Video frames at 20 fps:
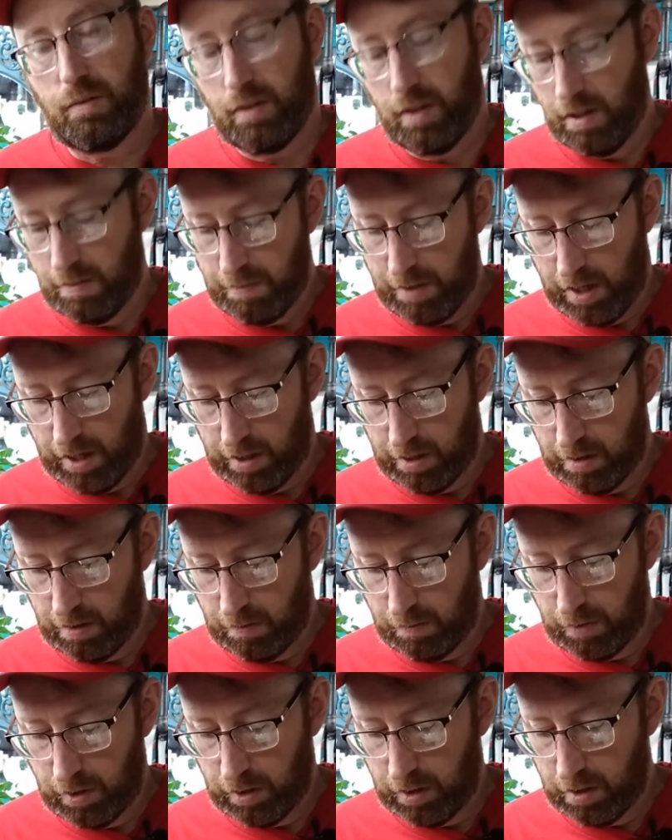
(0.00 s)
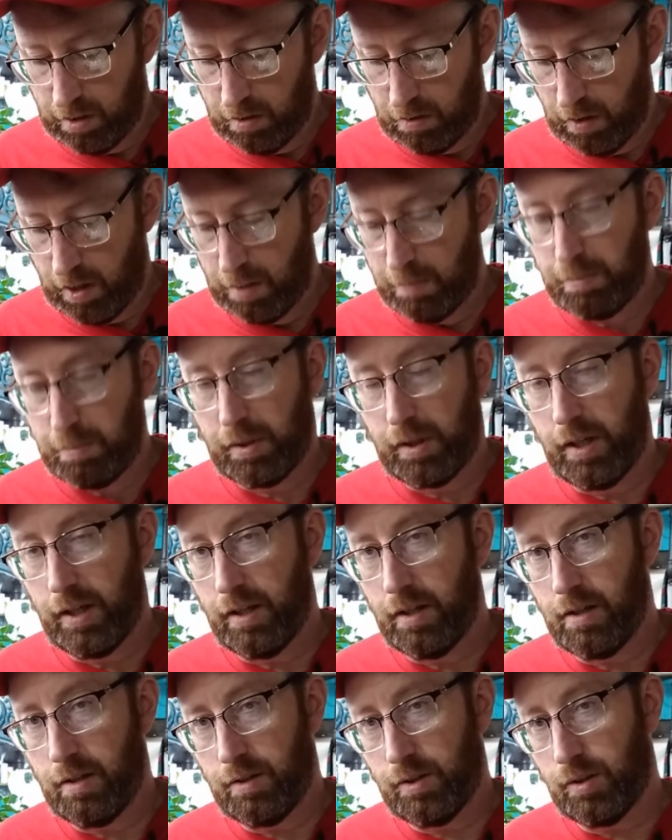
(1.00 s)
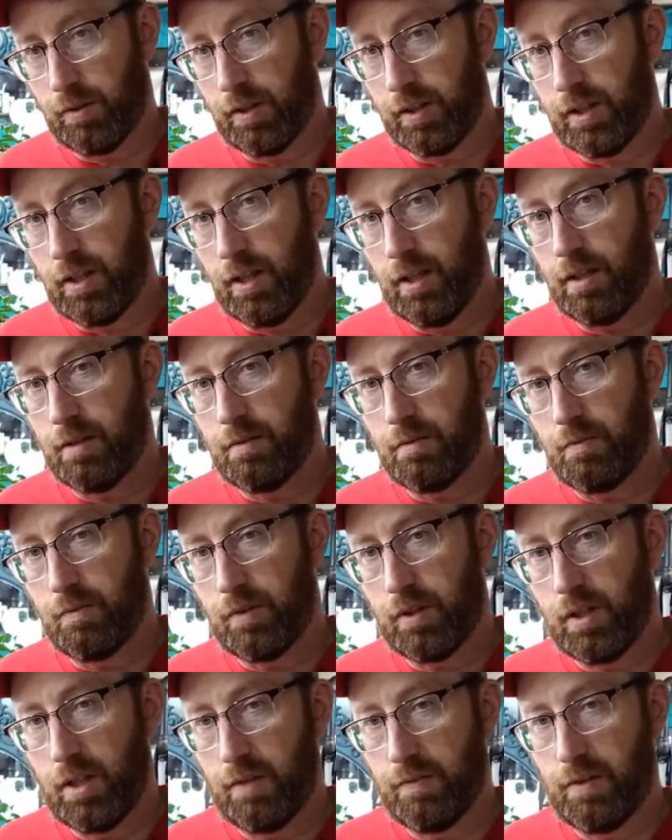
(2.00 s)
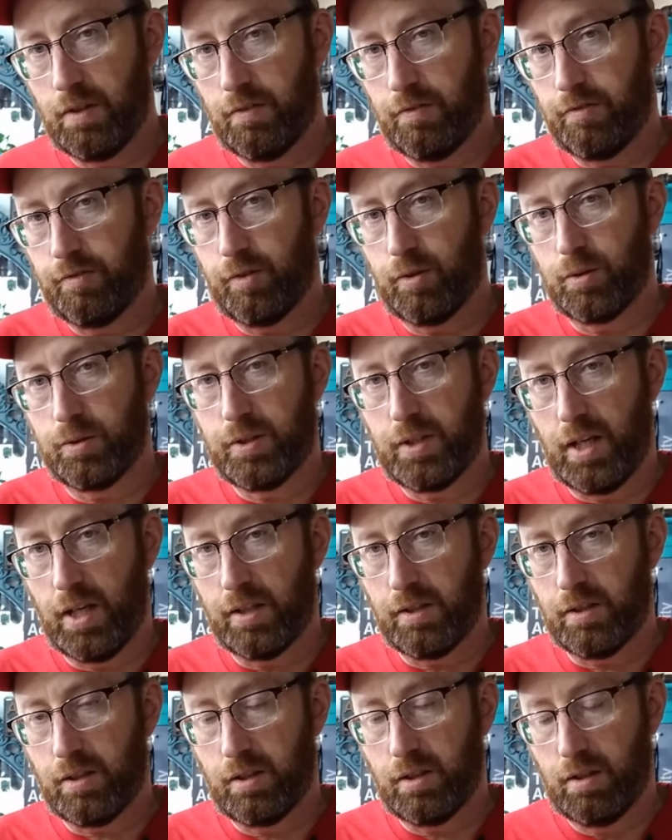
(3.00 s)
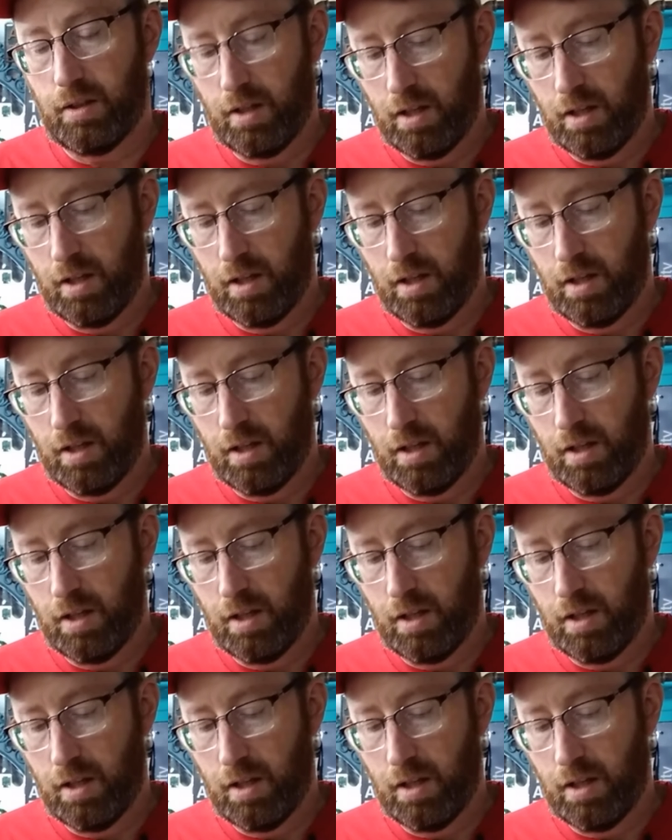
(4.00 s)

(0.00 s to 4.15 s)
I'm not a really great player, so I can't give it a full test,